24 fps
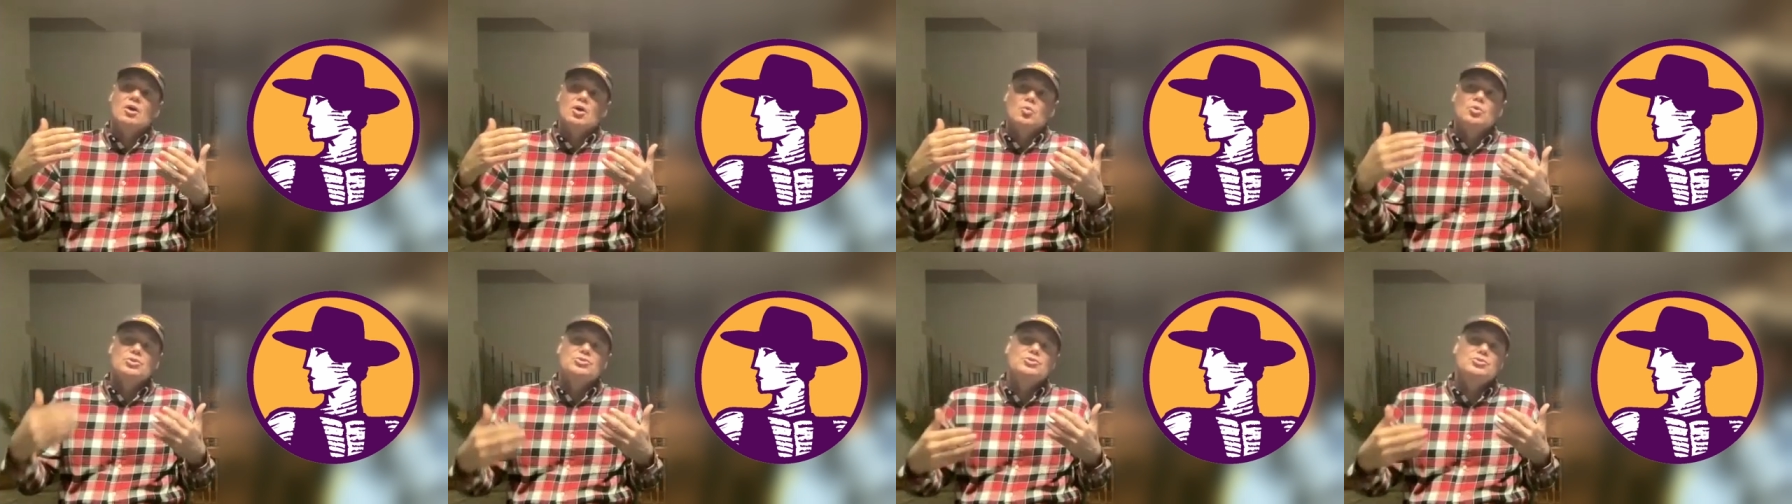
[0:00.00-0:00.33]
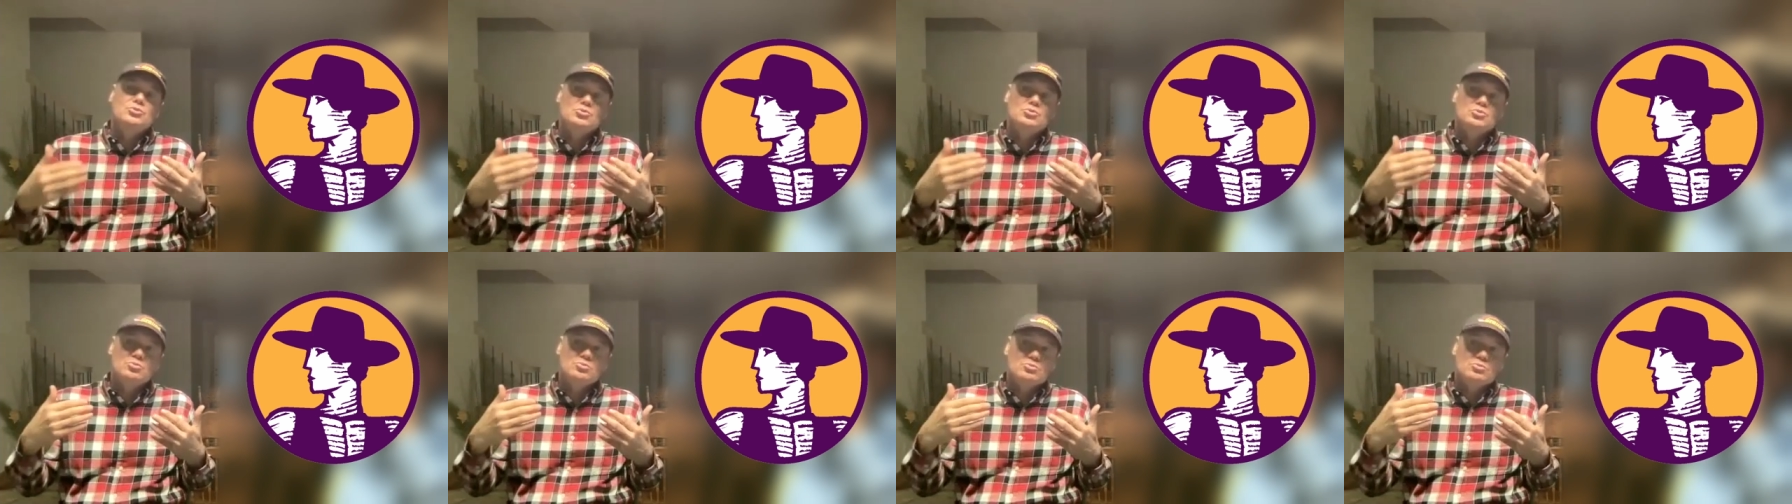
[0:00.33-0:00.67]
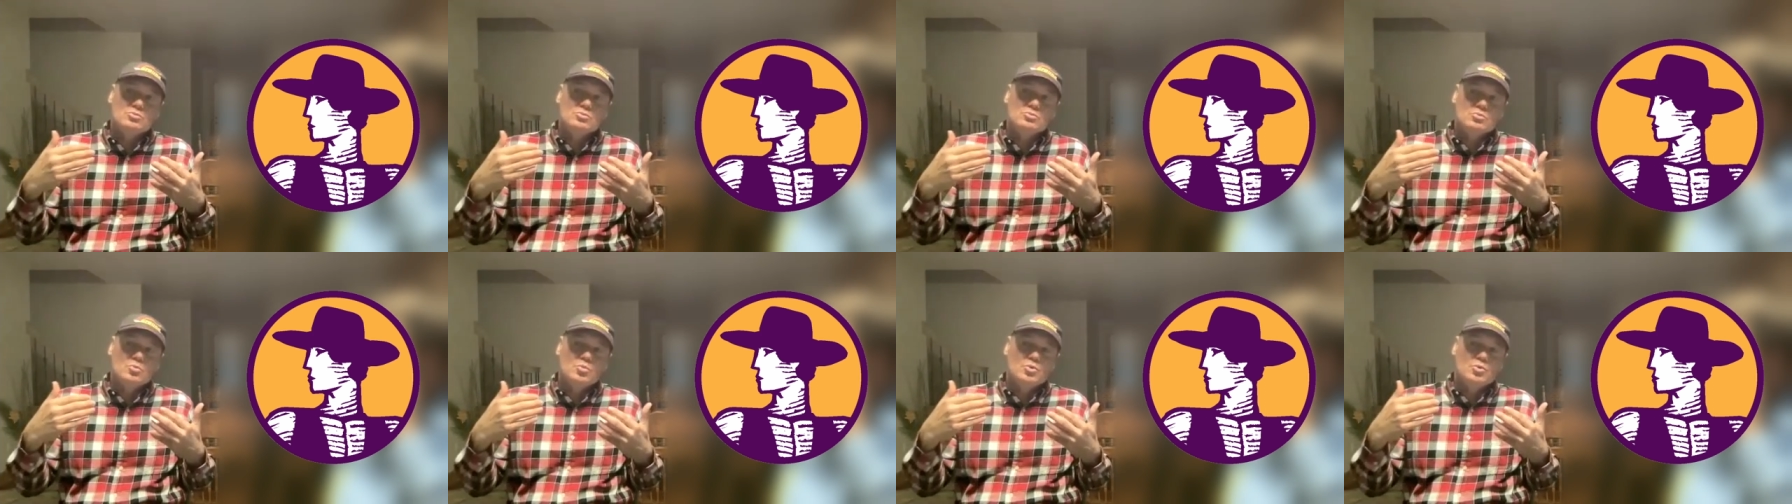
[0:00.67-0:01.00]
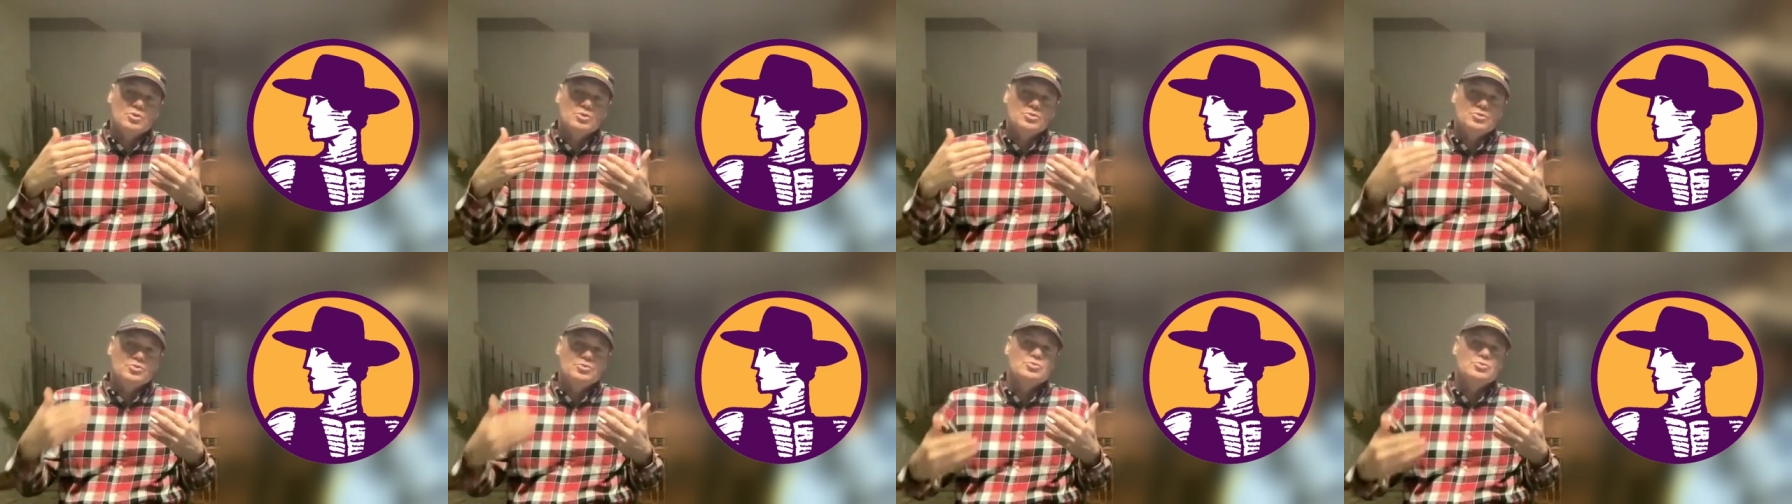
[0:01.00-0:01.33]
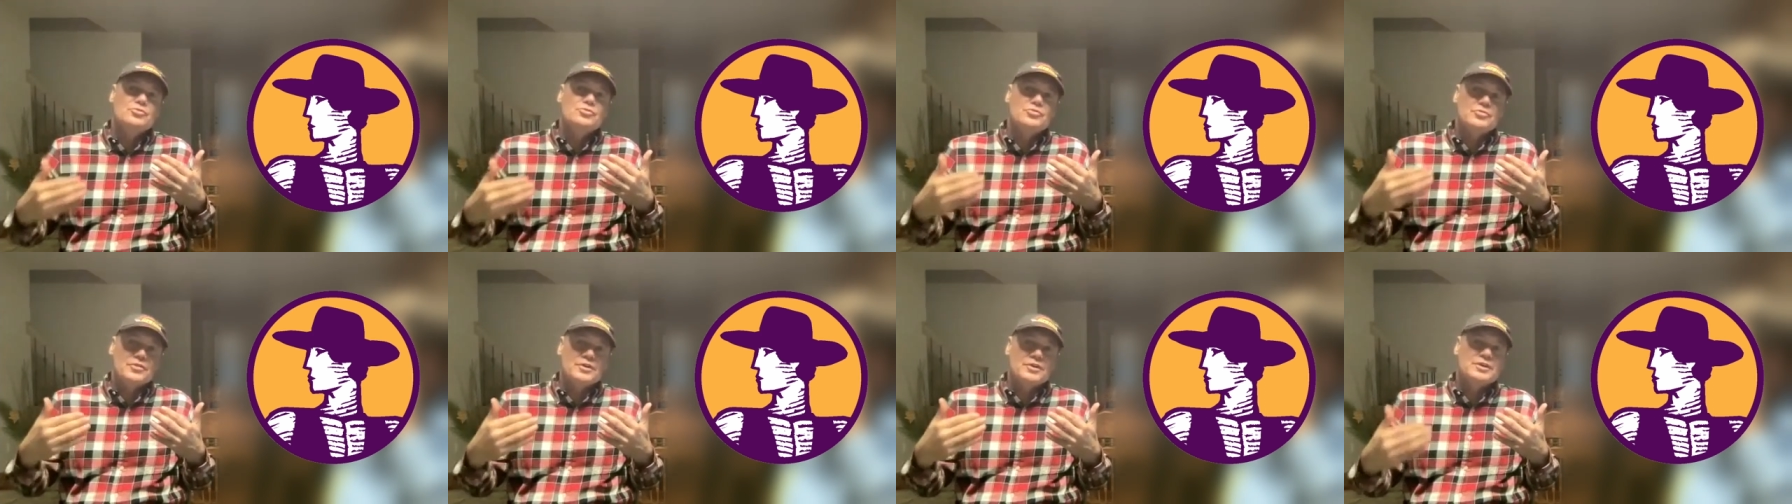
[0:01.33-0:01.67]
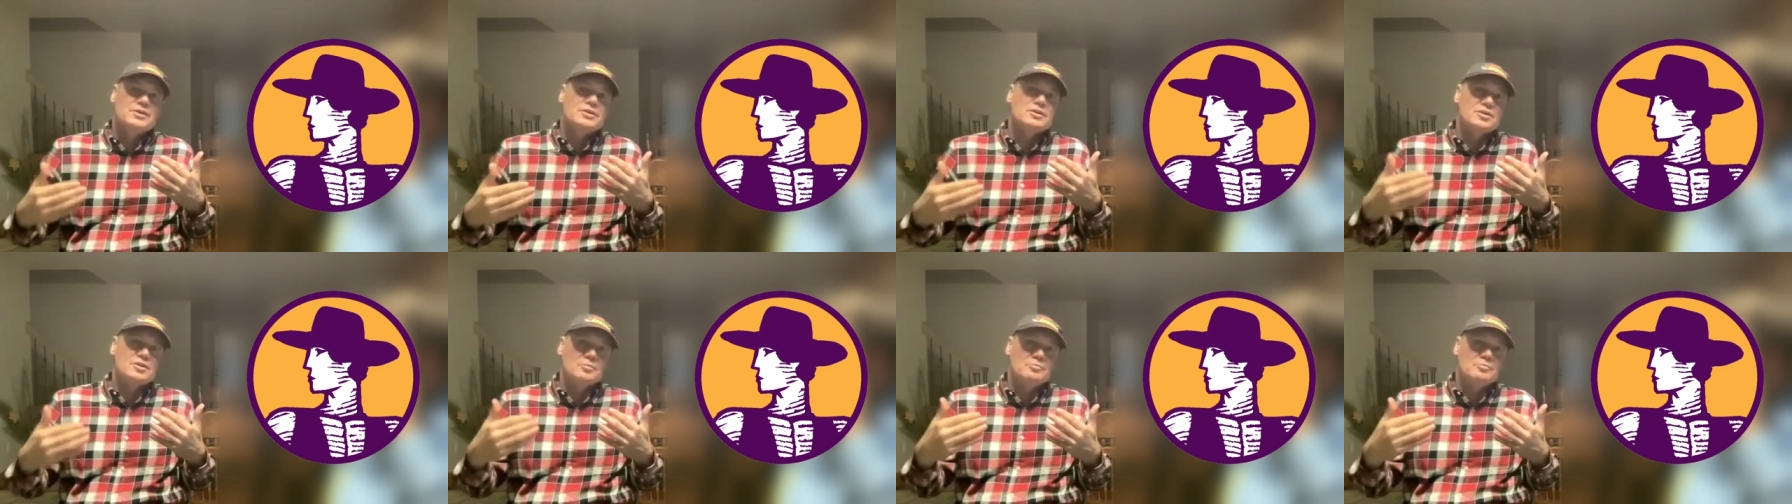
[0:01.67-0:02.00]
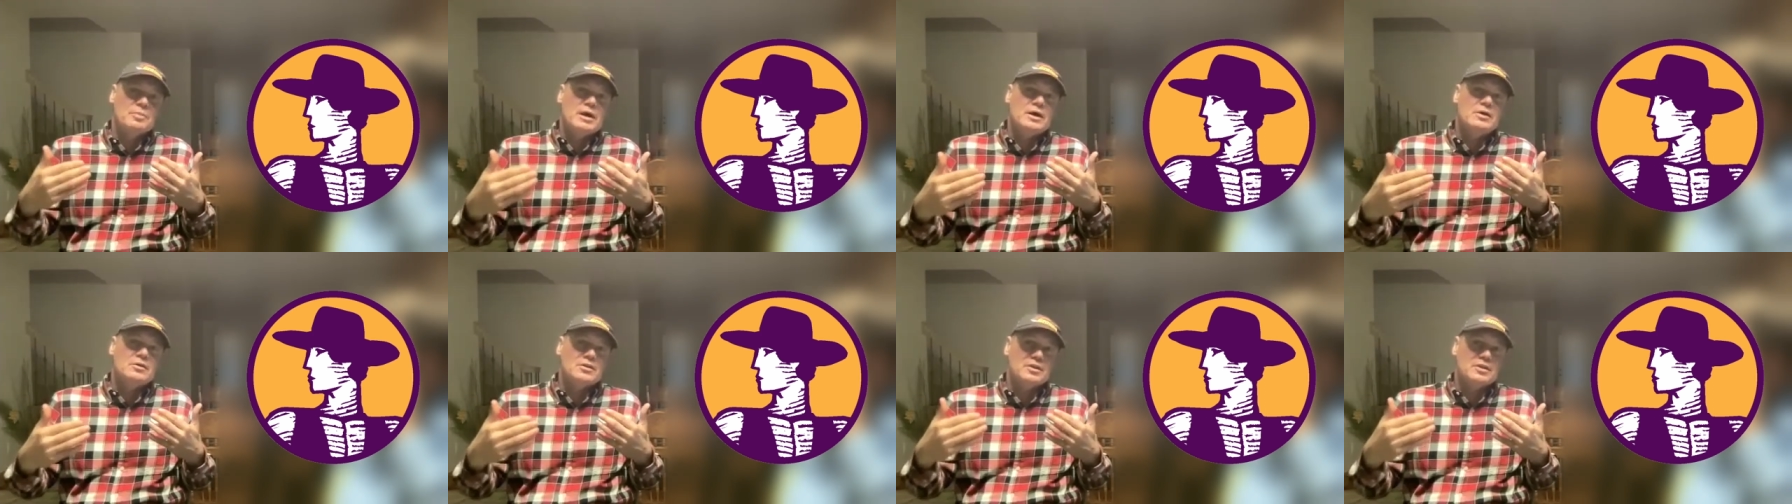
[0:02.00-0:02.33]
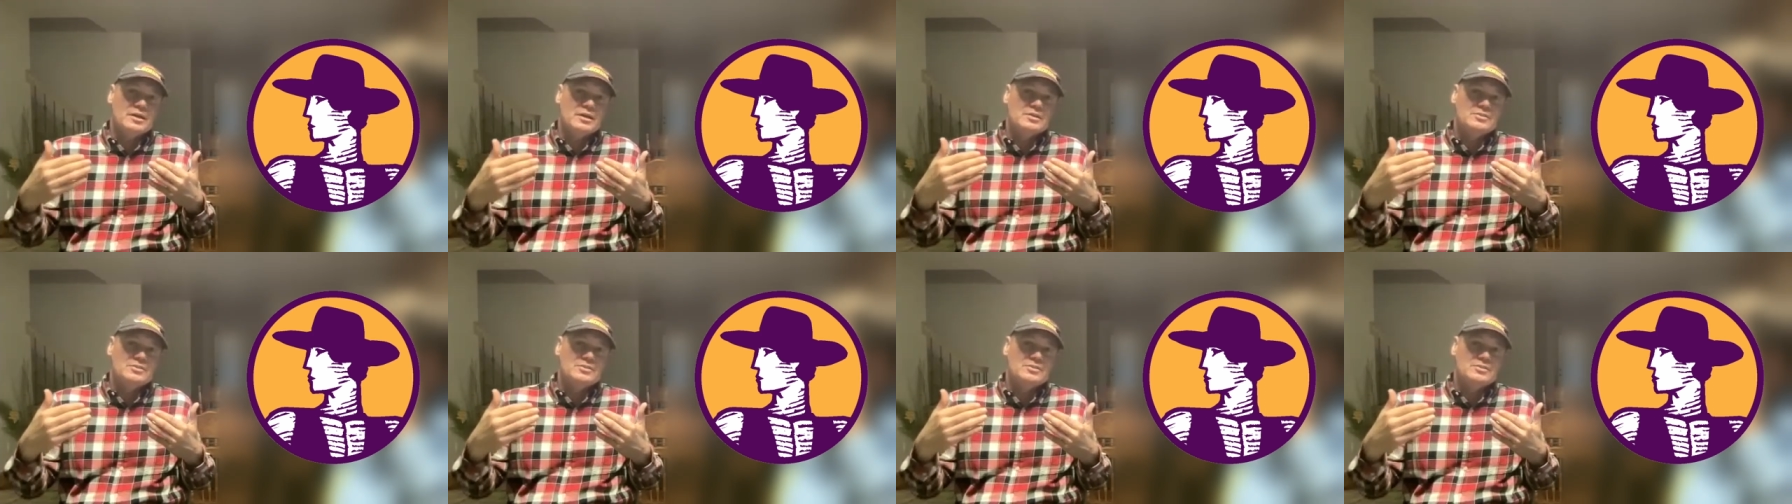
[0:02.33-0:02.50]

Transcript: When you think about